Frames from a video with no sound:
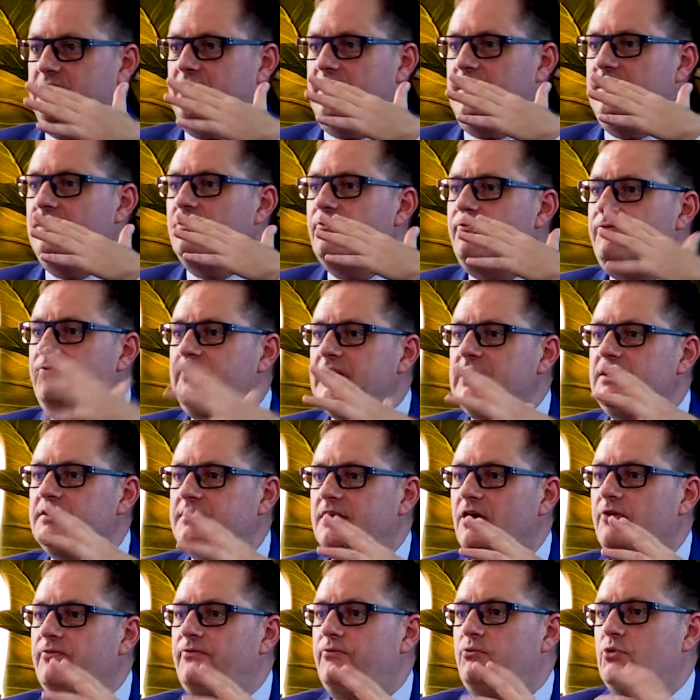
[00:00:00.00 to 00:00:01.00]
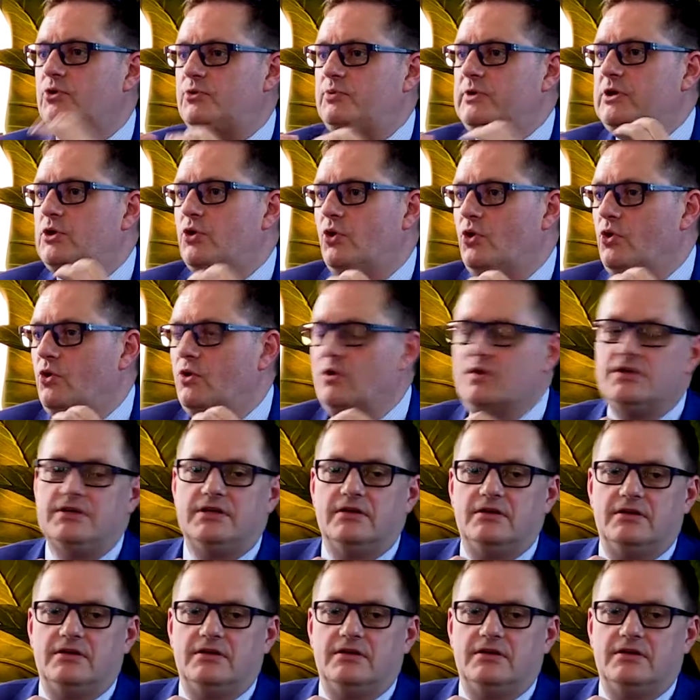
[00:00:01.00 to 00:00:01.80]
in the field of what we call